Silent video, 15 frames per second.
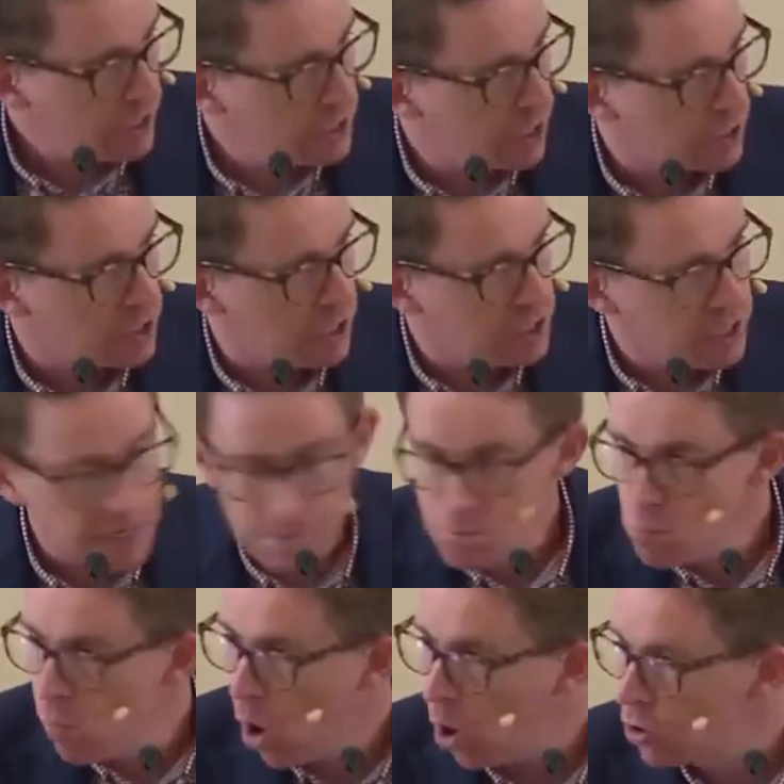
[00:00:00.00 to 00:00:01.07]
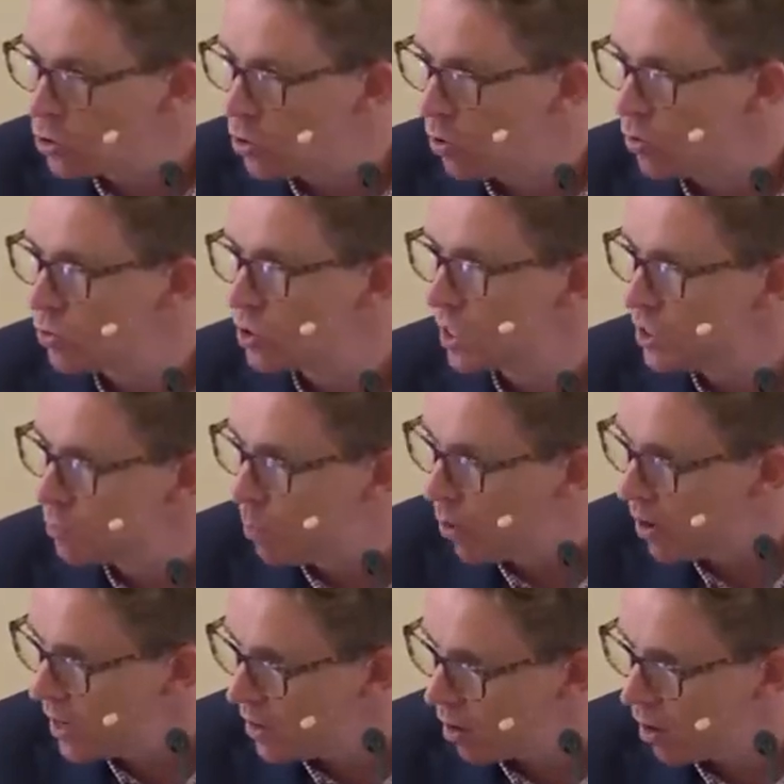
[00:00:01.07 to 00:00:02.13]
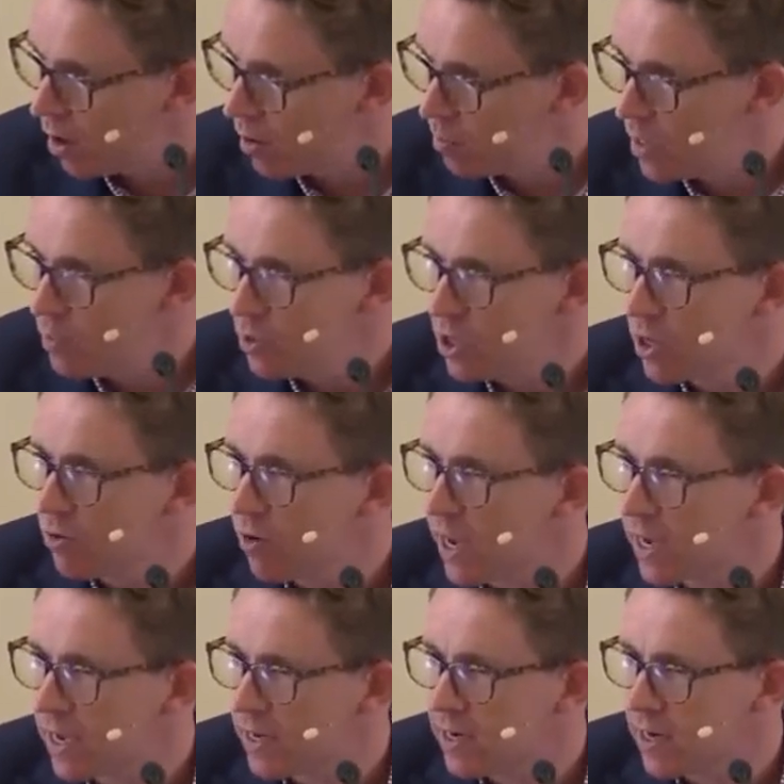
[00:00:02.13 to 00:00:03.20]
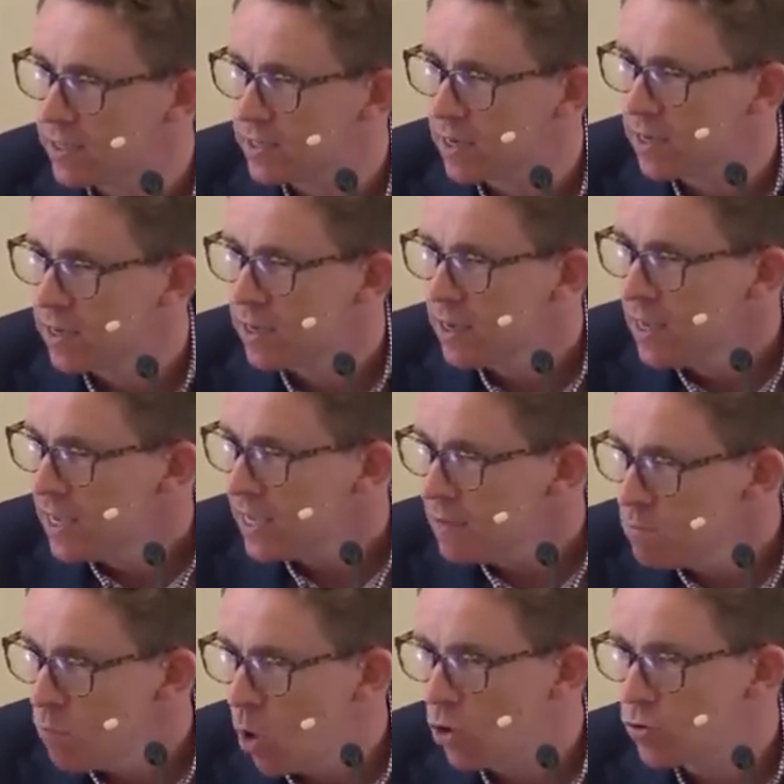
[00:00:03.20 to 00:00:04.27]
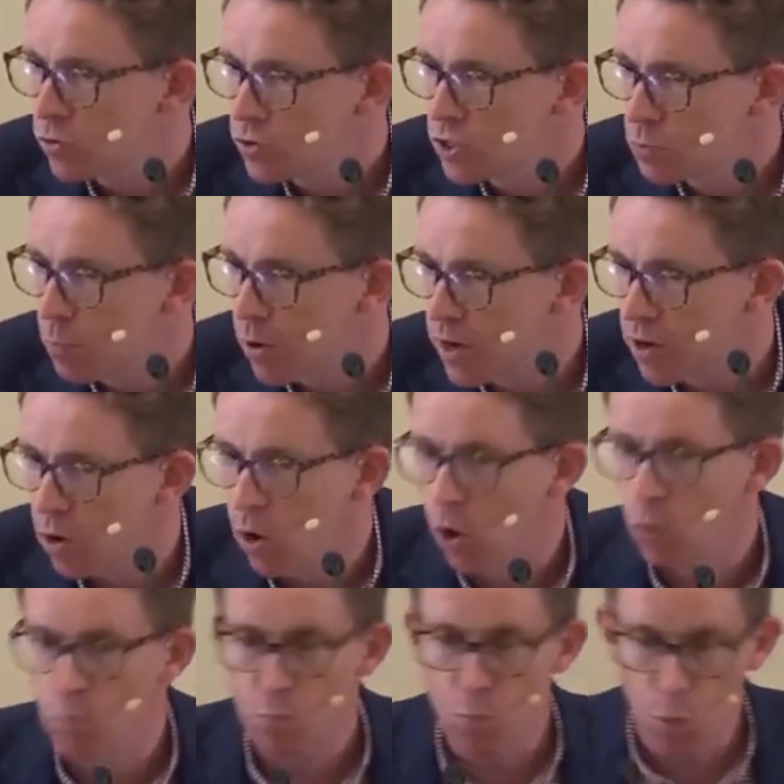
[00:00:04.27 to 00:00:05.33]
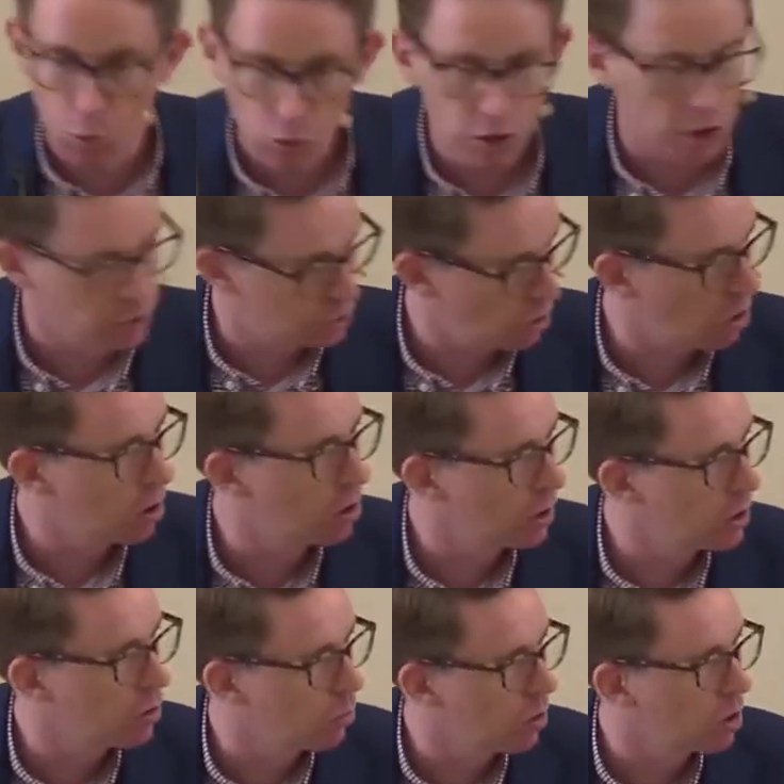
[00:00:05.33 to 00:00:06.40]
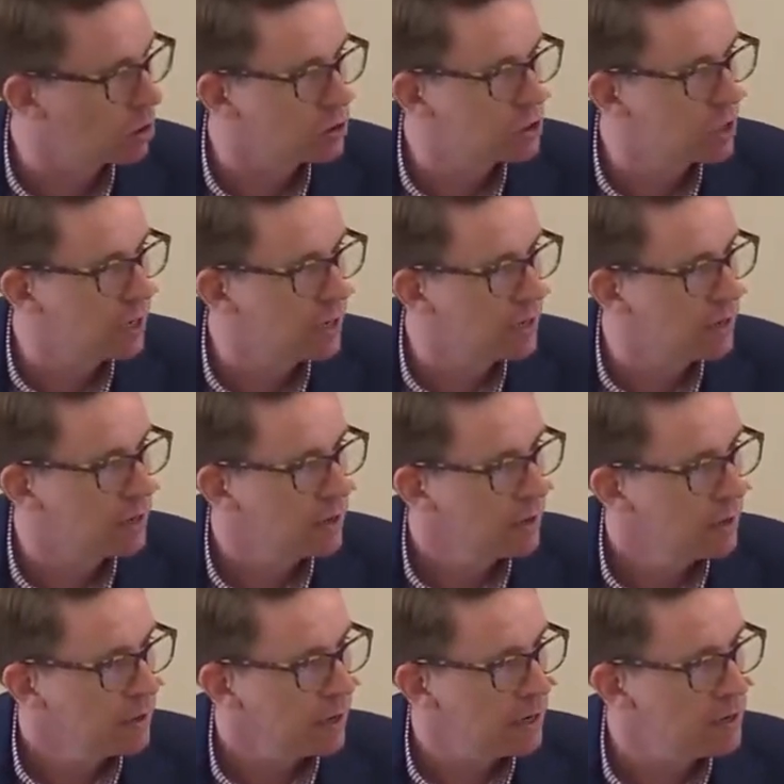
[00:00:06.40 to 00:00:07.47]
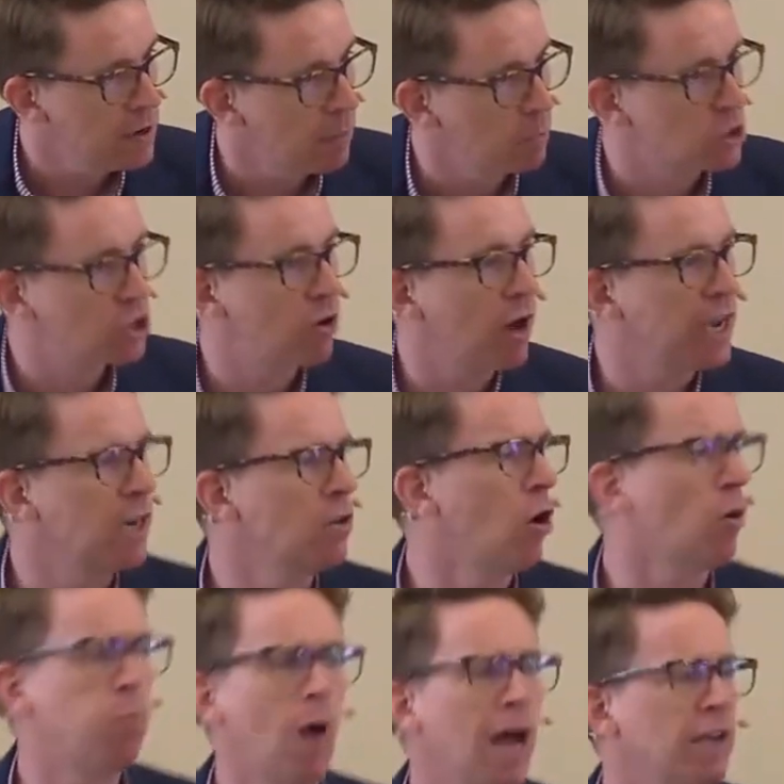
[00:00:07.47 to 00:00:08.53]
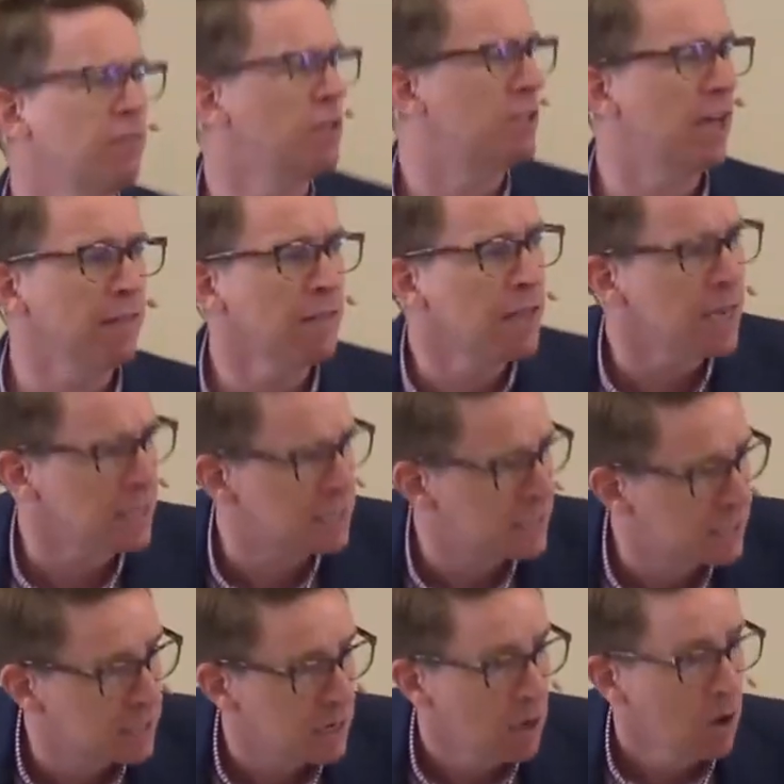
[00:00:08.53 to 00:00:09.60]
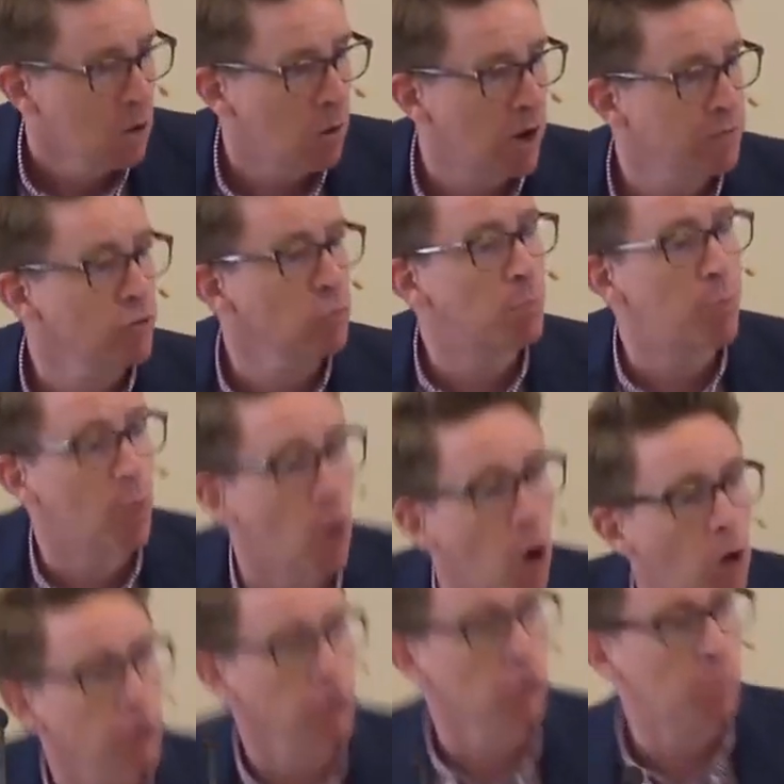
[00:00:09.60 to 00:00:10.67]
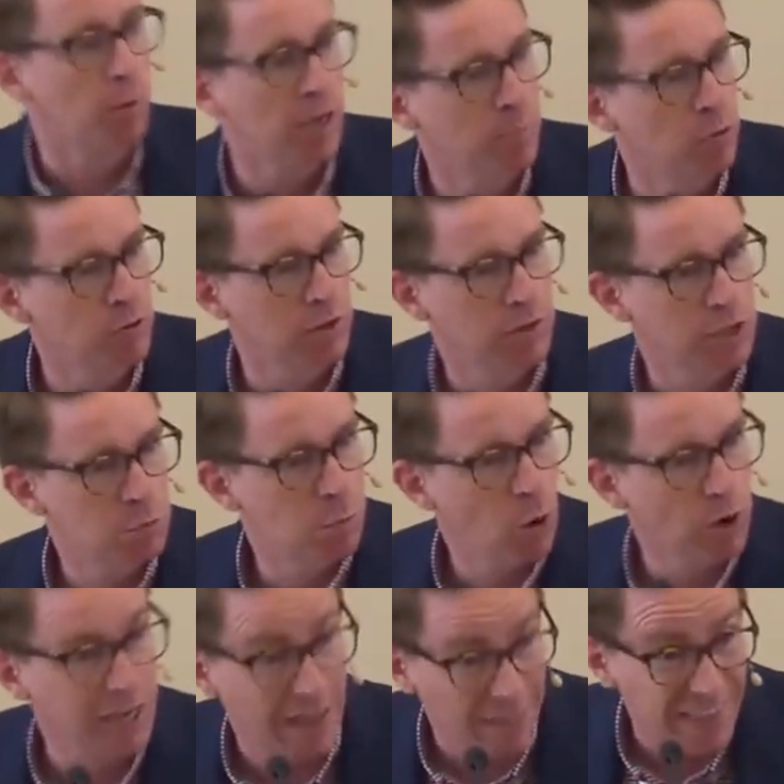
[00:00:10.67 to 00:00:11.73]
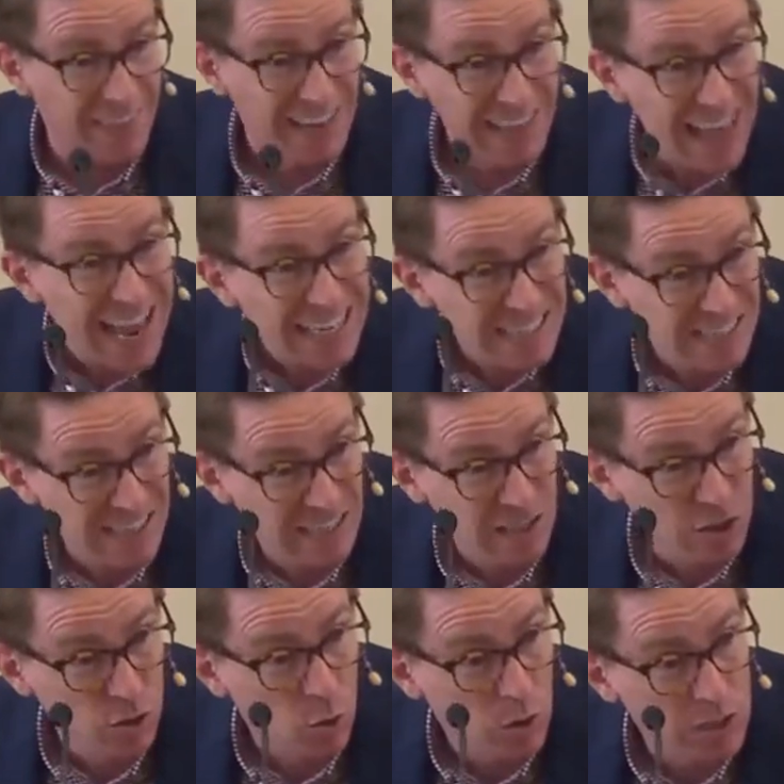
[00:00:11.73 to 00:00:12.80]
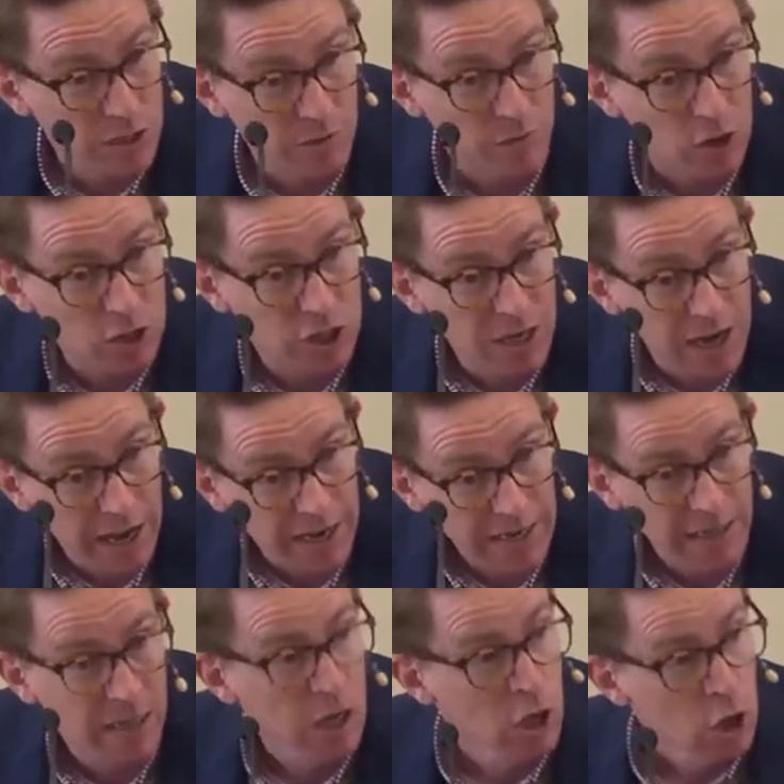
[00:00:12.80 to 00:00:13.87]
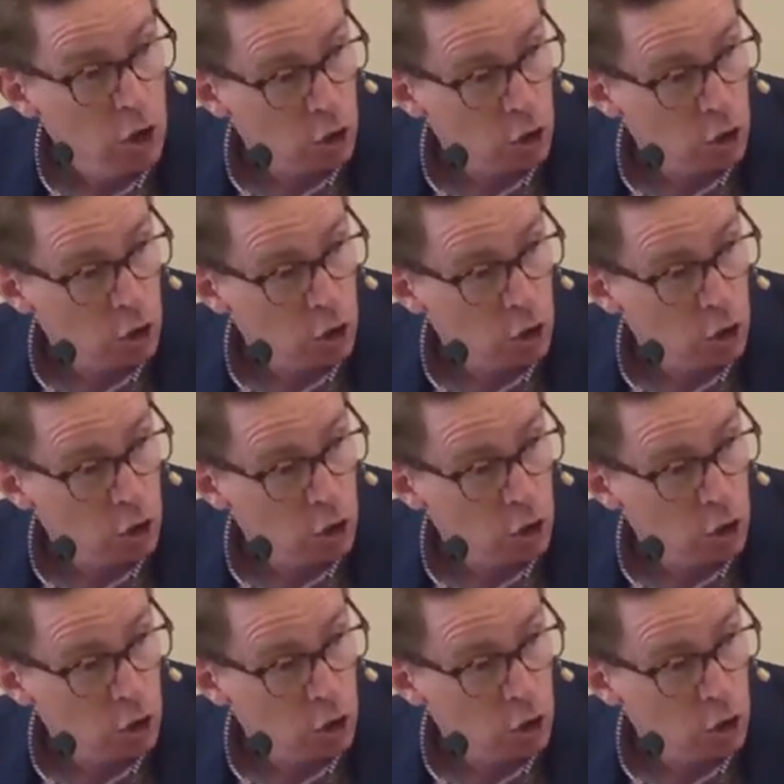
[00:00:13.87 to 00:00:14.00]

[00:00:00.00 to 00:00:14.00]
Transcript: what he does is he models his prayer, maybe you can recognize it. He models his prayer on Moses' earlier words in, in Numbers, crying out, Lord, why have you done this? Why have you brought your people to this point? And then the last thing to note is in verse 9,